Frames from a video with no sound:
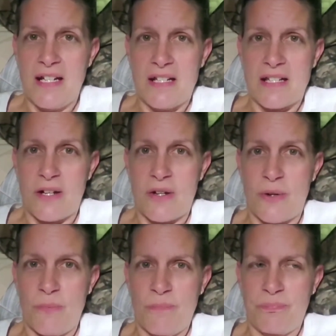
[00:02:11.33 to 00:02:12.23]

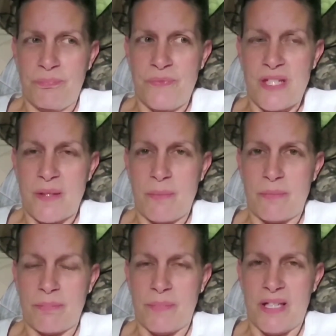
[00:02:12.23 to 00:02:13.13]
So some
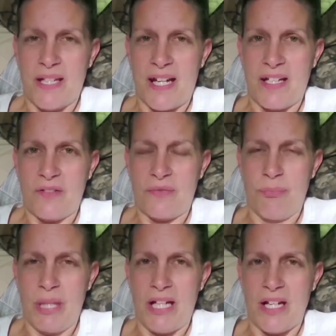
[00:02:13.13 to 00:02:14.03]
kind of
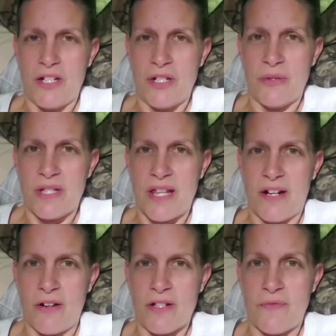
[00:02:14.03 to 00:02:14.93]
big issues
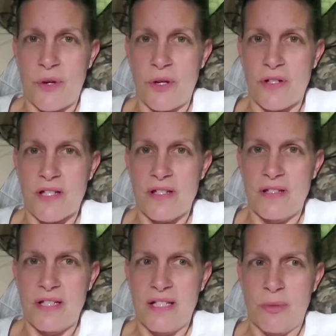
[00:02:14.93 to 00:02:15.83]
there as far as
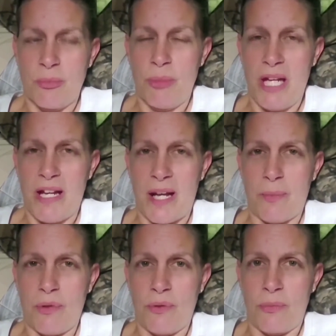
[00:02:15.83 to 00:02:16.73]

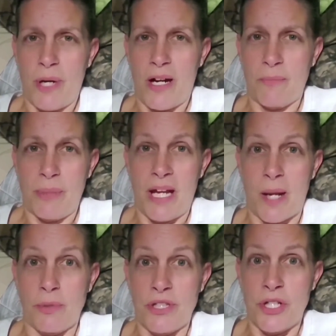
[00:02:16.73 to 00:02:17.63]
Brian being
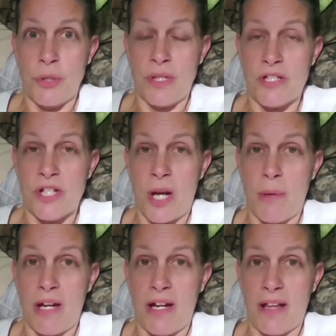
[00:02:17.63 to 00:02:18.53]
able to do his job
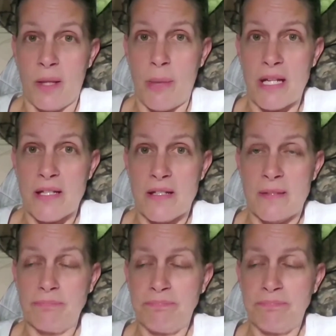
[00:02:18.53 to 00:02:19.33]
on a daily basis.